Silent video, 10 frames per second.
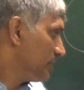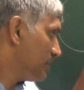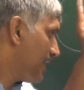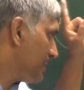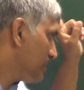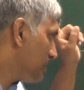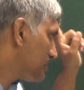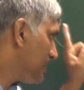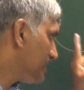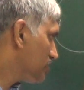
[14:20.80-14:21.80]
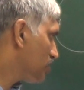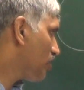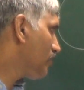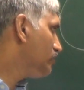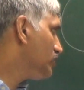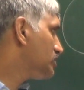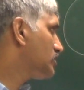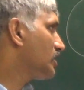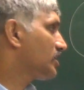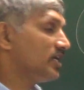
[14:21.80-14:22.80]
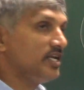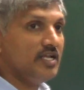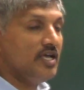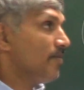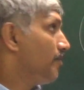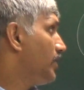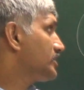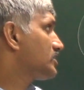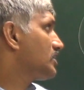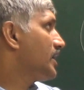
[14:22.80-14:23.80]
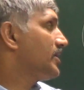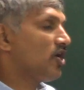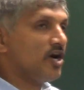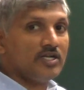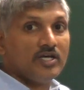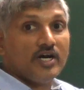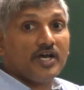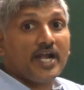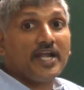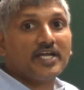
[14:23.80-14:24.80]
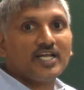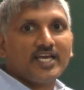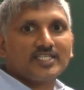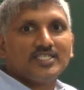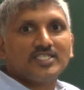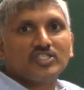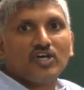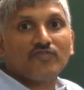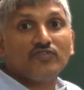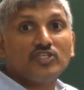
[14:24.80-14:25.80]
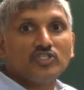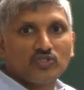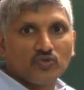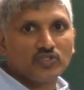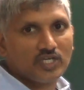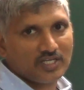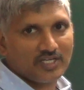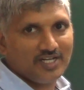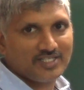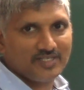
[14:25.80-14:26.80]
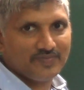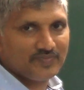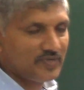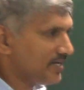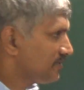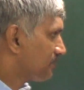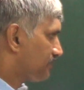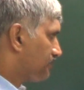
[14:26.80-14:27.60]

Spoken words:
then the center of this circle must lie on radical axis of these two circles. Right?